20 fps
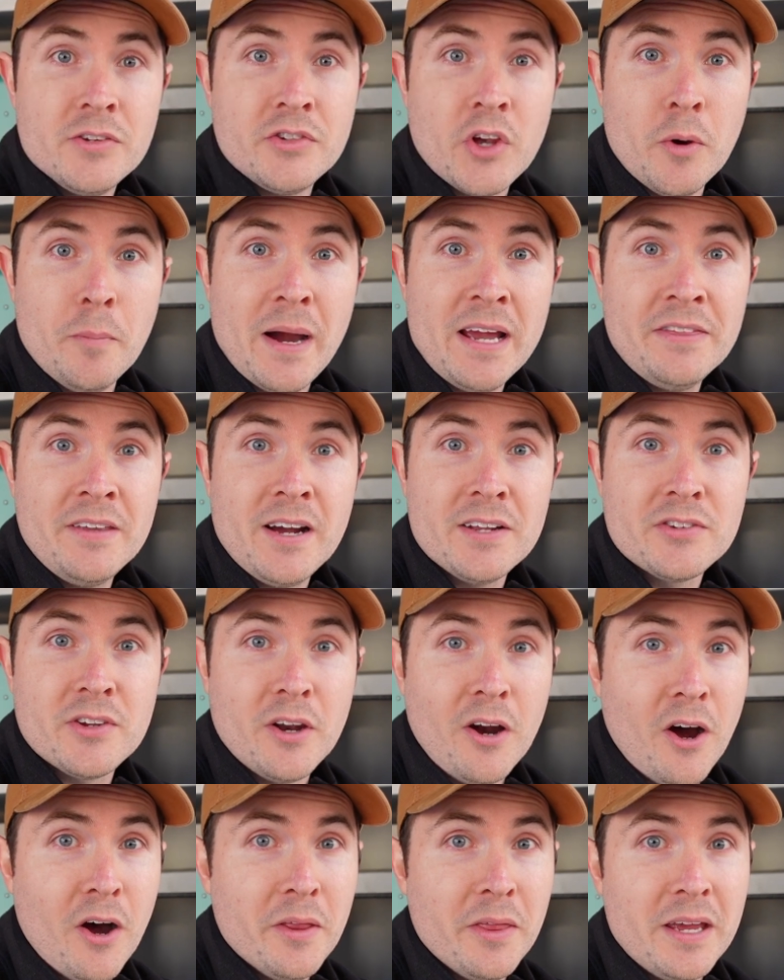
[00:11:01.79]
So my thoughts
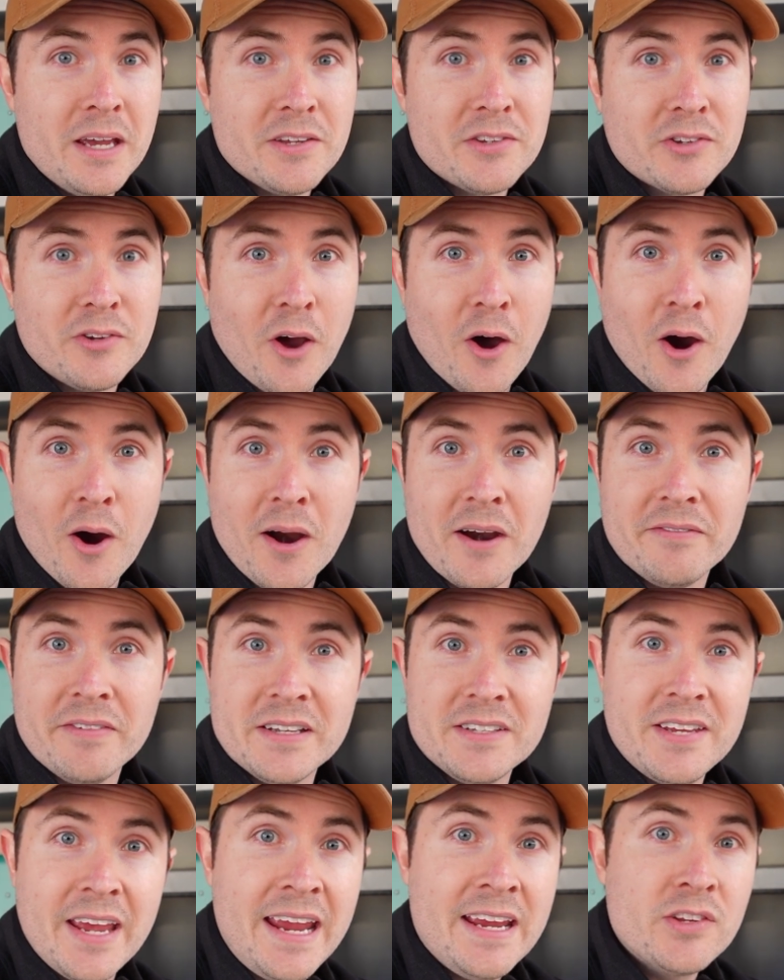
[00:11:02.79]
on all this are, if
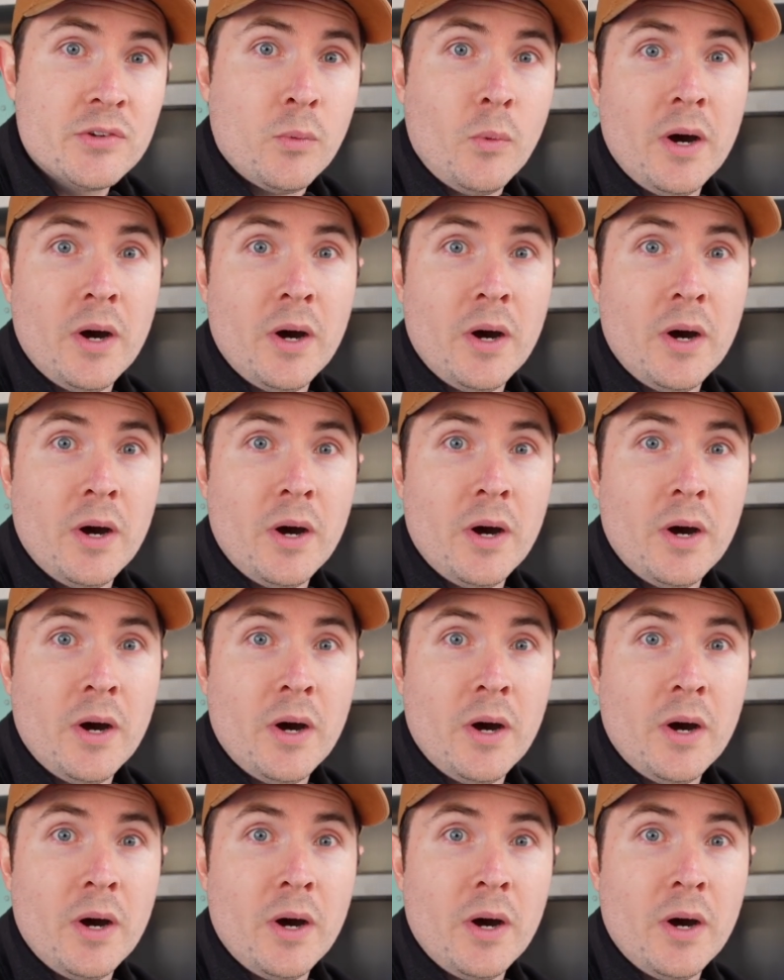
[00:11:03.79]
it takes